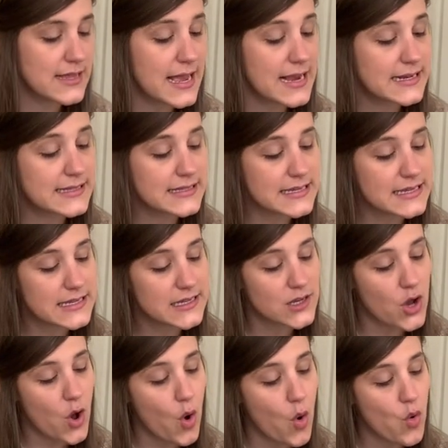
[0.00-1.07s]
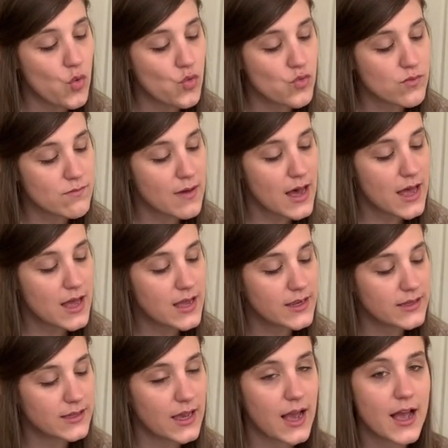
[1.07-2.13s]
like, see, oh
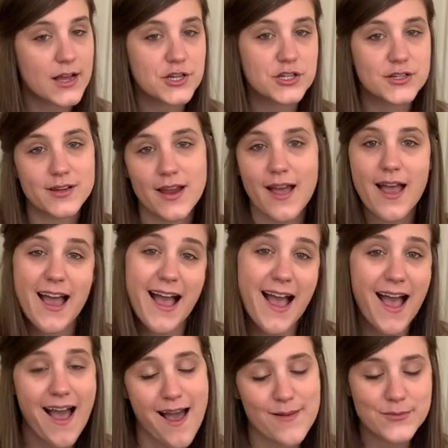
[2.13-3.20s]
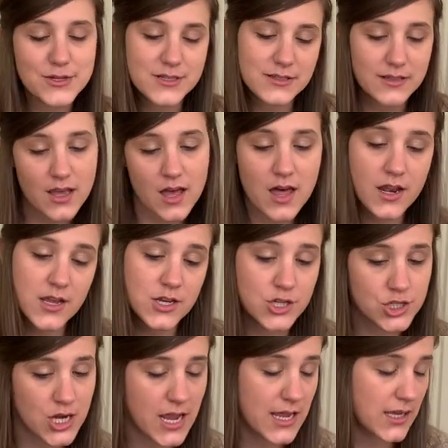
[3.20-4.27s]
my gosh, I'm just gonna
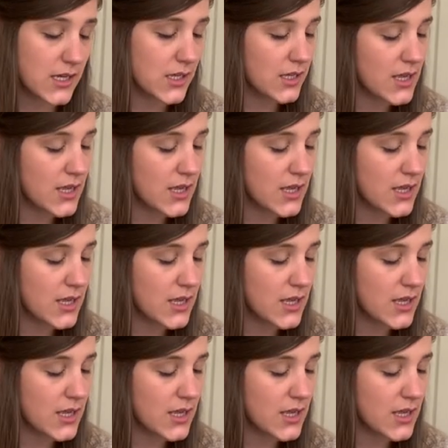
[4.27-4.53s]
shake.